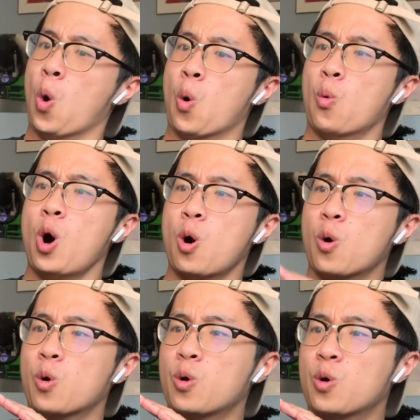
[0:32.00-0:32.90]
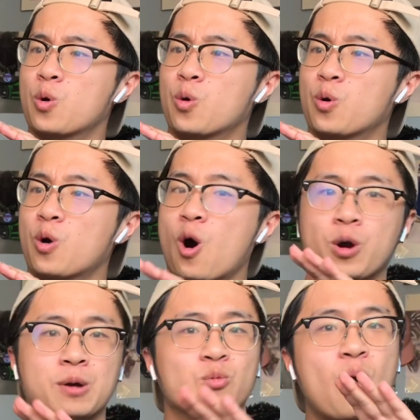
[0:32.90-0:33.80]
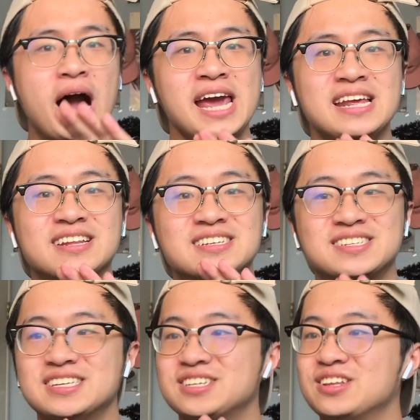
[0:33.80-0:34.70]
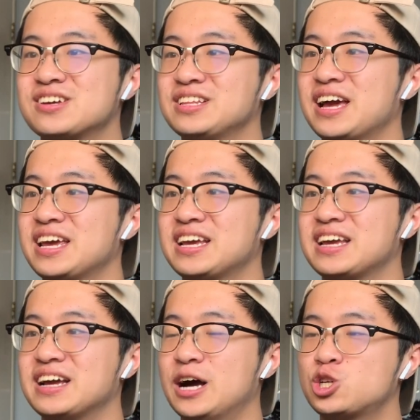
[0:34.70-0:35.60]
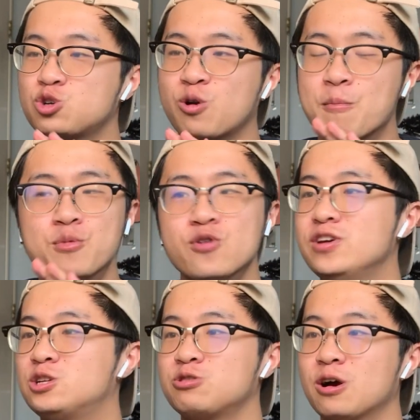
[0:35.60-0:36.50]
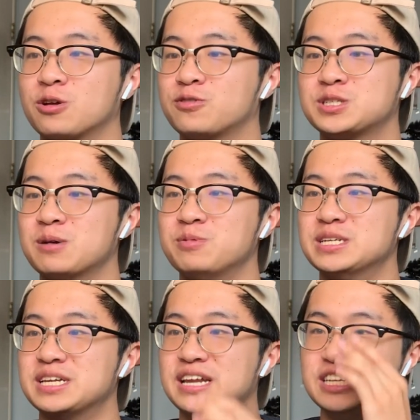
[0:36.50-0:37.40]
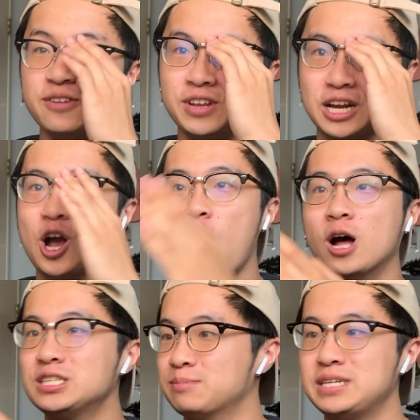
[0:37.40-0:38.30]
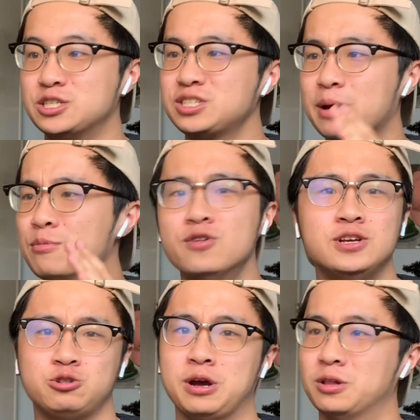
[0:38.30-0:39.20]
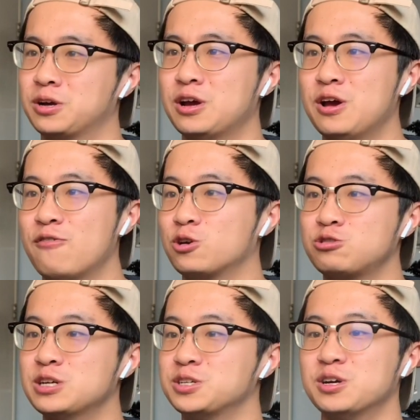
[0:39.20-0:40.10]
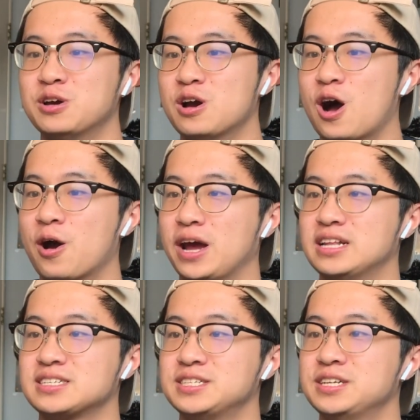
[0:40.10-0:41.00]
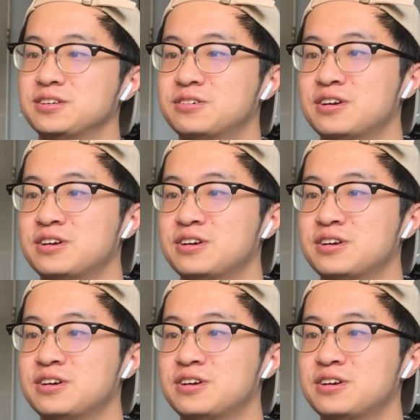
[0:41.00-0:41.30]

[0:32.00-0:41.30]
Whoa! Hold up, why does this look like a movie trailer for some reason? It's not even a concept teaser, it's like a movie trailer for Treasure. Alright, let's continue.